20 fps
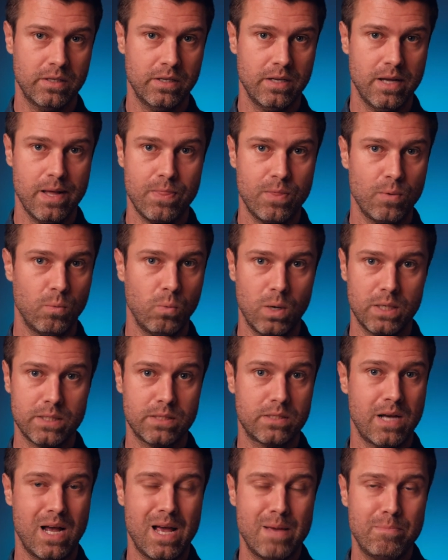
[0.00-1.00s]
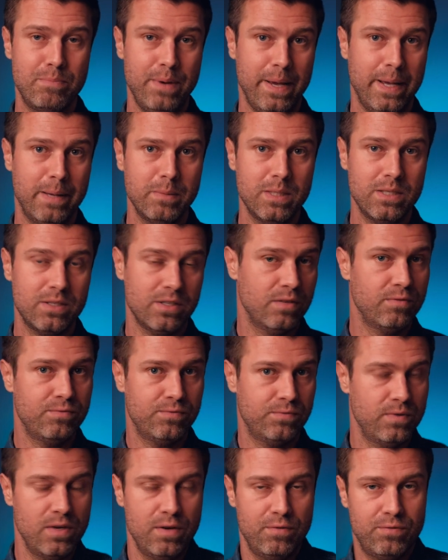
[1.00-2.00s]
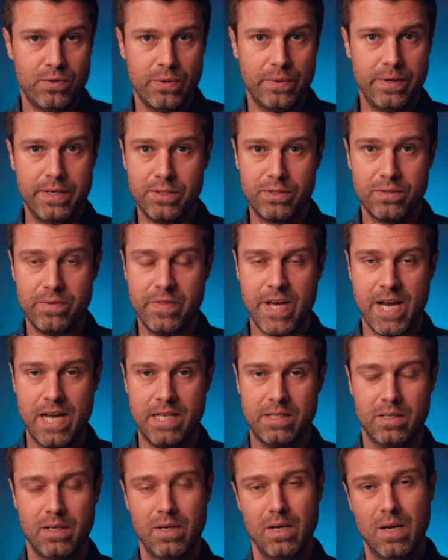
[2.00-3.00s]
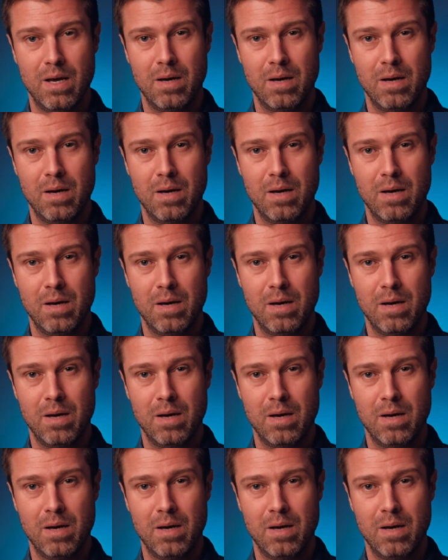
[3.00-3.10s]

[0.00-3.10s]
and the one-time payment if you're into that.